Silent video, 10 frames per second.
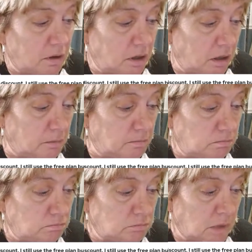
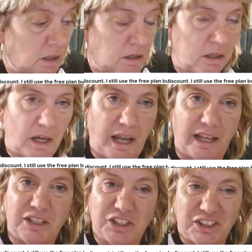Um, I
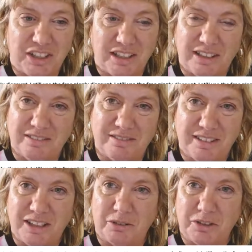had,
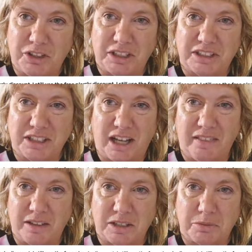you know, just gotten
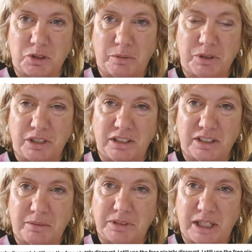the subscription in
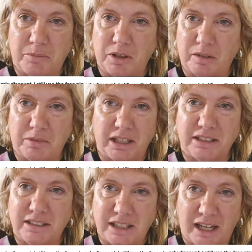September and I'm like,
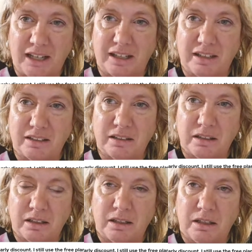dang it.
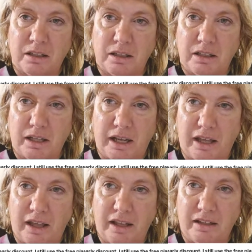
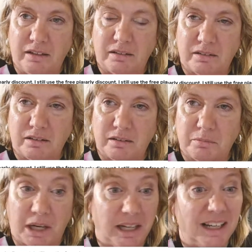And,
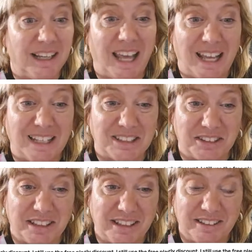but I didn't
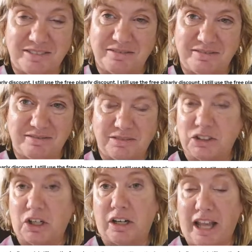cancel it. It's
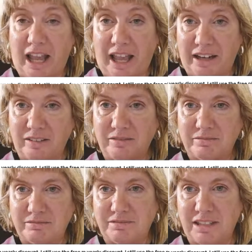already had it.
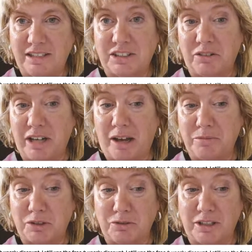And so now I'm
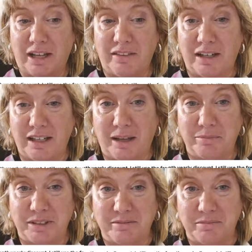so glad that I
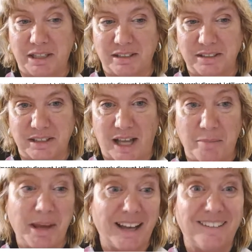kept it because I'm
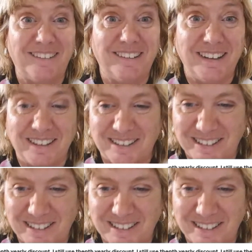back on.